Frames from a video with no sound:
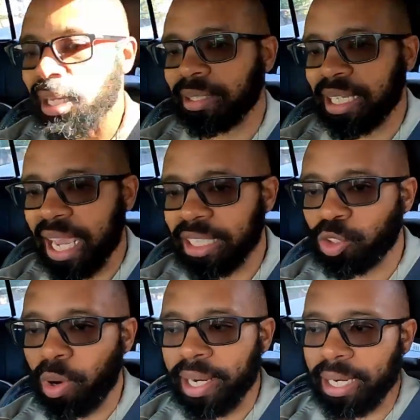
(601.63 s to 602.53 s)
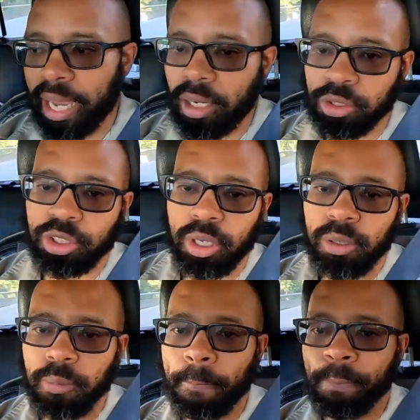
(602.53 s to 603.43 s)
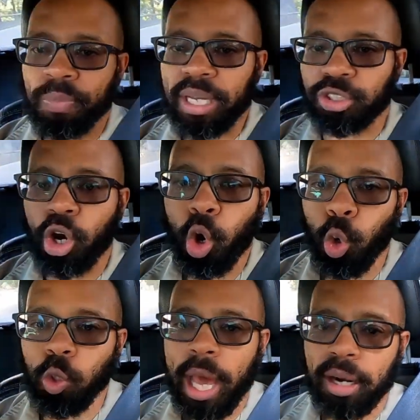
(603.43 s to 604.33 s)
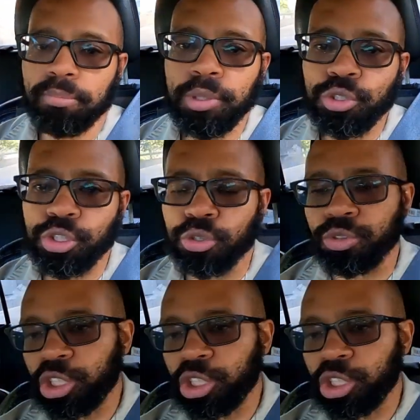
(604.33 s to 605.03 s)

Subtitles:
not the case right now, so it's a whole lot of musical